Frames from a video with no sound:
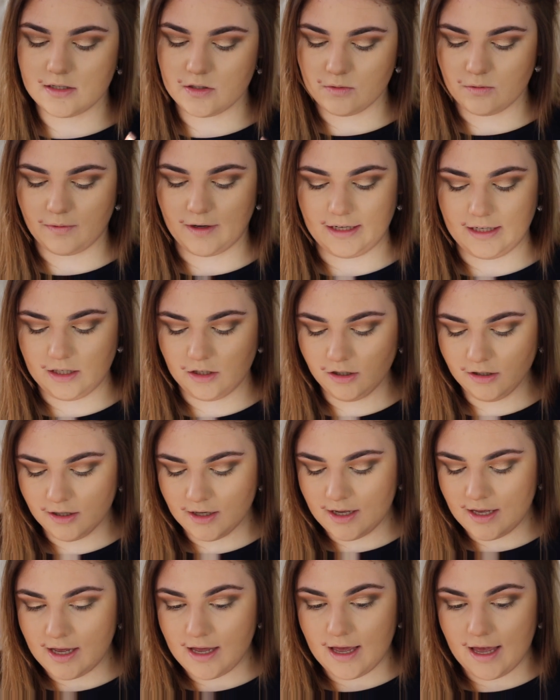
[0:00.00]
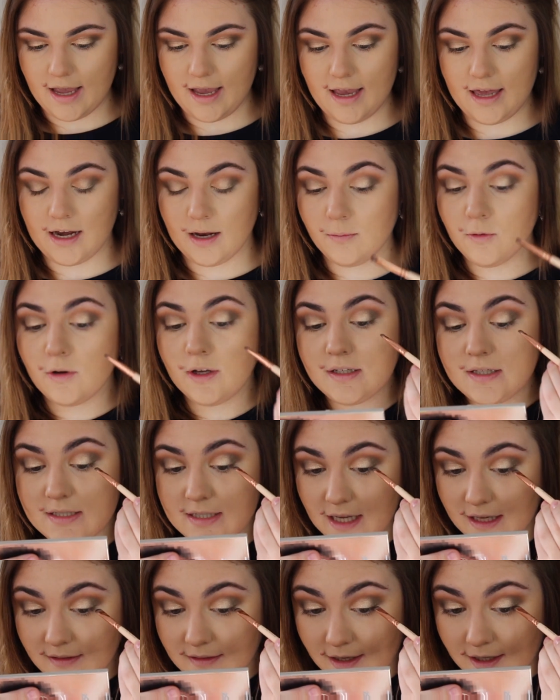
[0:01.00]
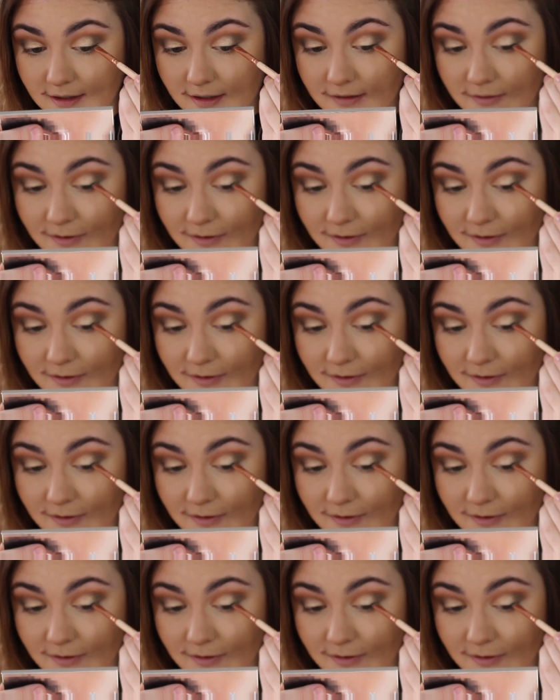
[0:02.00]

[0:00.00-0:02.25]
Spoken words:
this one right here, and I'm going to tightline.